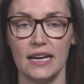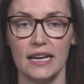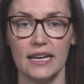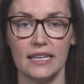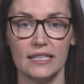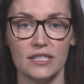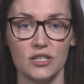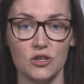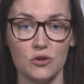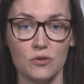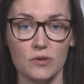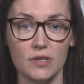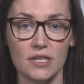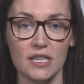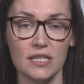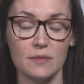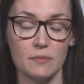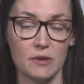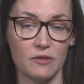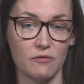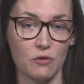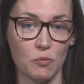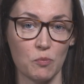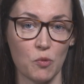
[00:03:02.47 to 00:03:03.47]
Its use has
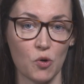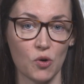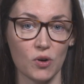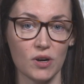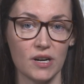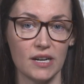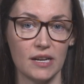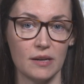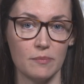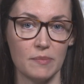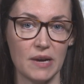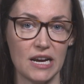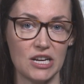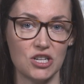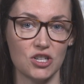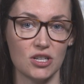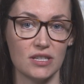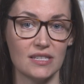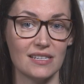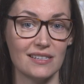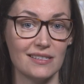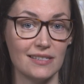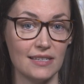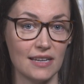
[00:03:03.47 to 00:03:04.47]
been reported in
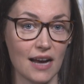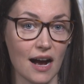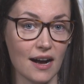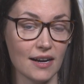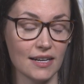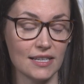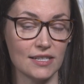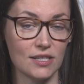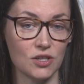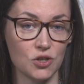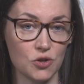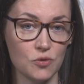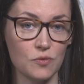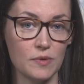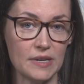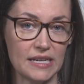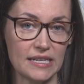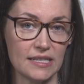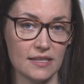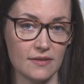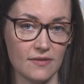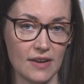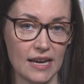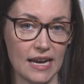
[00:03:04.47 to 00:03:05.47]
patients as young as two
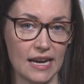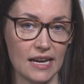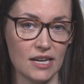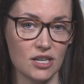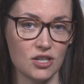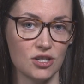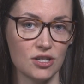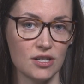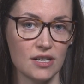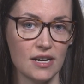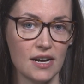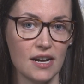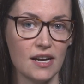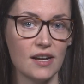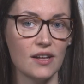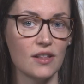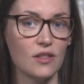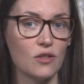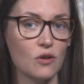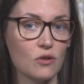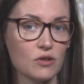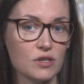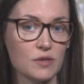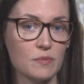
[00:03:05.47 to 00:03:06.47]
weeks of age,
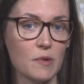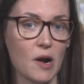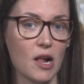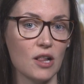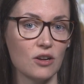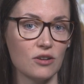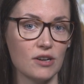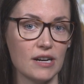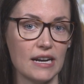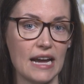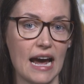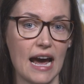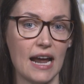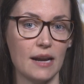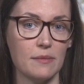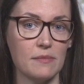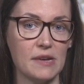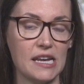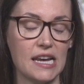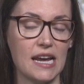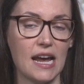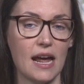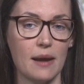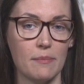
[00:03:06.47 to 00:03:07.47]
though smaller
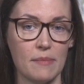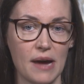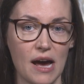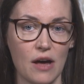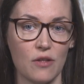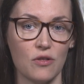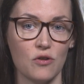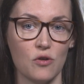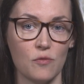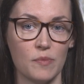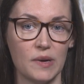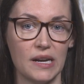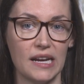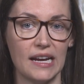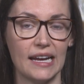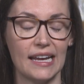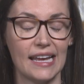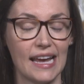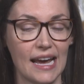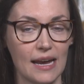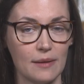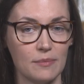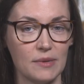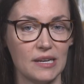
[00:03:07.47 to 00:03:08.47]
anatomy and mouth opening
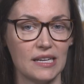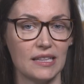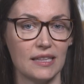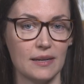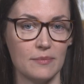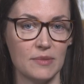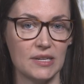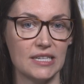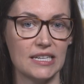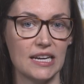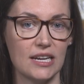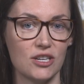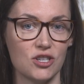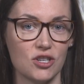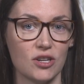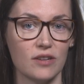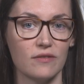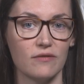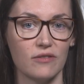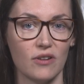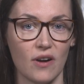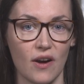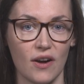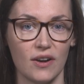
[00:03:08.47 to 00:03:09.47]
can be a
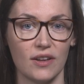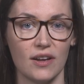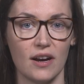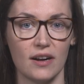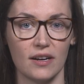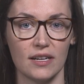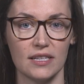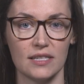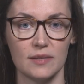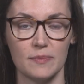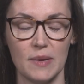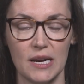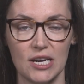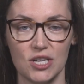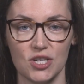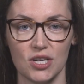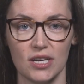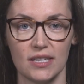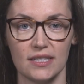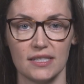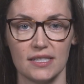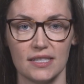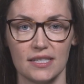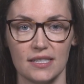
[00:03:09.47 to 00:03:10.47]
limitation for our youngest
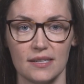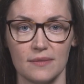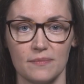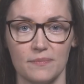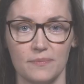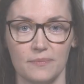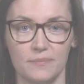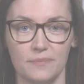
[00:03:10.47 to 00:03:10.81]
patients.